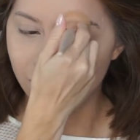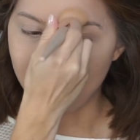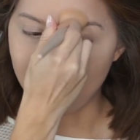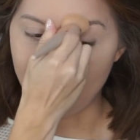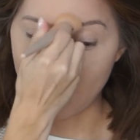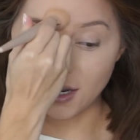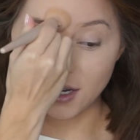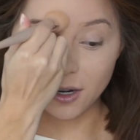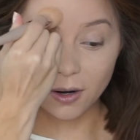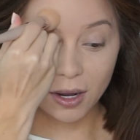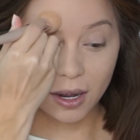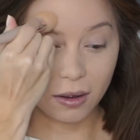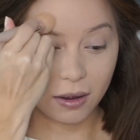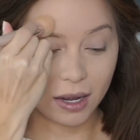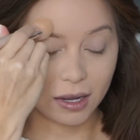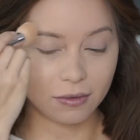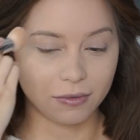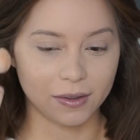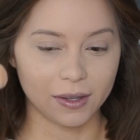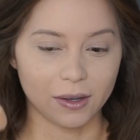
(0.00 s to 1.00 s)
now you know how
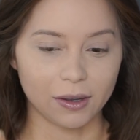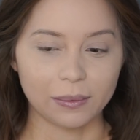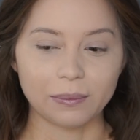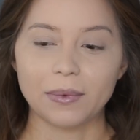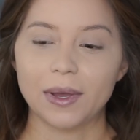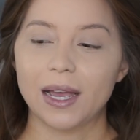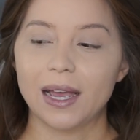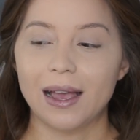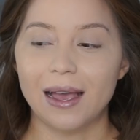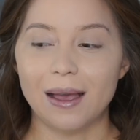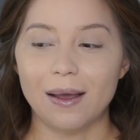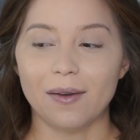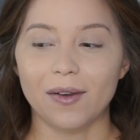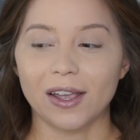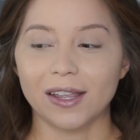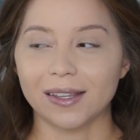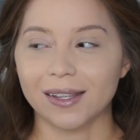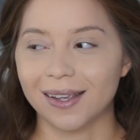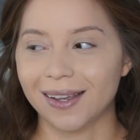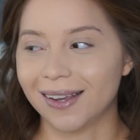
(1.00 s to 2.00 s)
I feel.
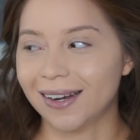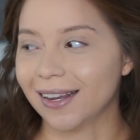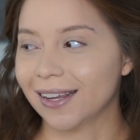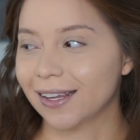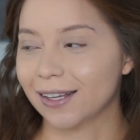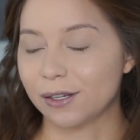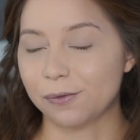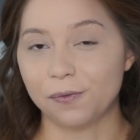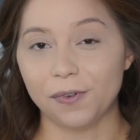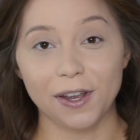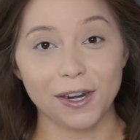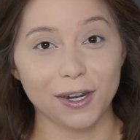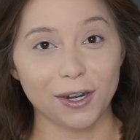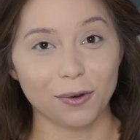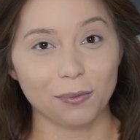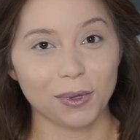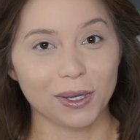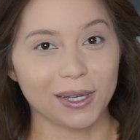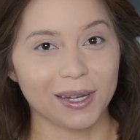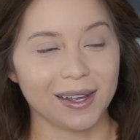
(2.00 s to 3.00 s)
And then it gets
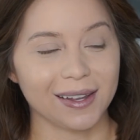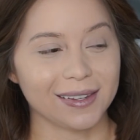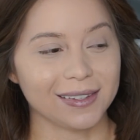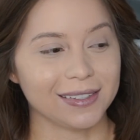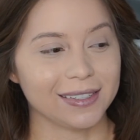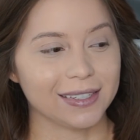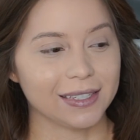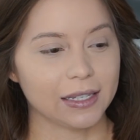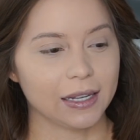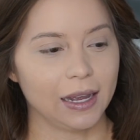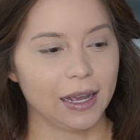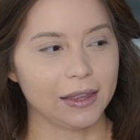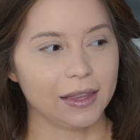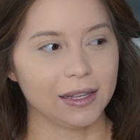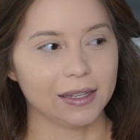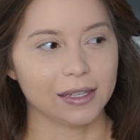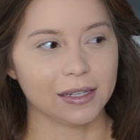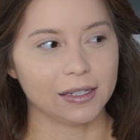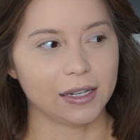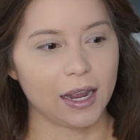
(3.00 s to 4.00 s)
funnier because I
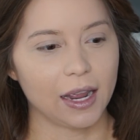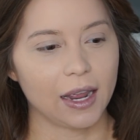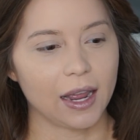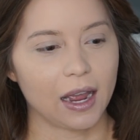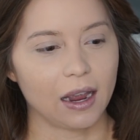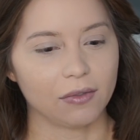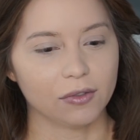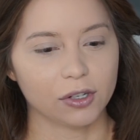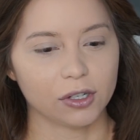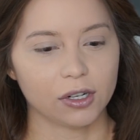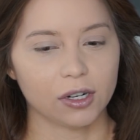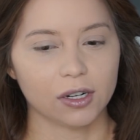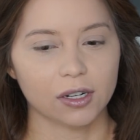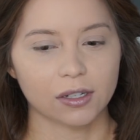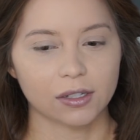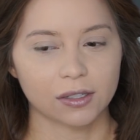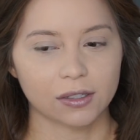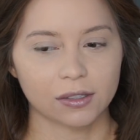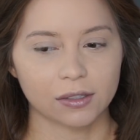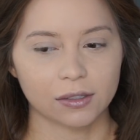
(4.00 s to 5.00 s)
think the day after,